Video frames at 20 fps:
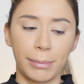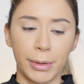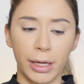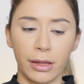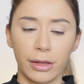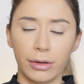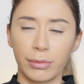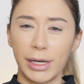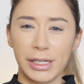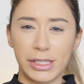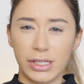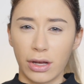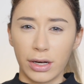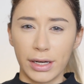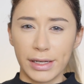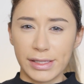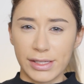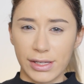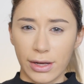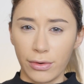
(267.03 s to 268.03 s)
But otherwise
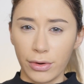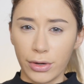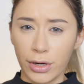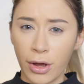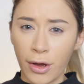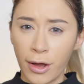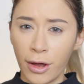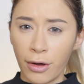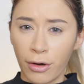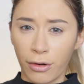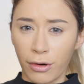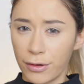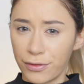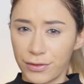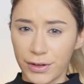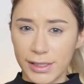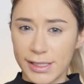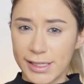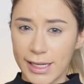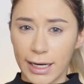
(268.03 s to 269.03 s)
on its own or
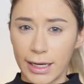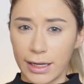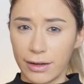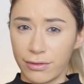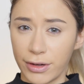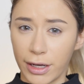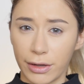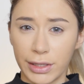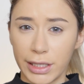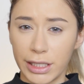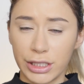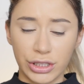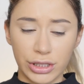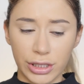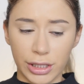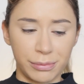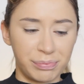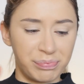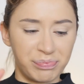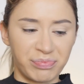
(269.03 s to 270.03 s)
for setting
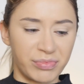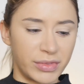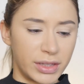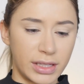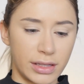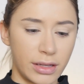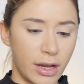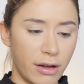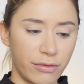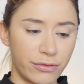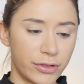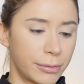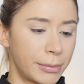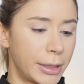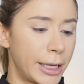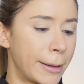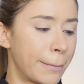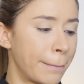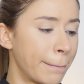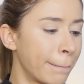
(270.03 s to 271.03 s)
foundation, not for
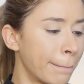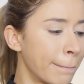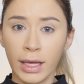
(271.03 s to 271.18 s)
me.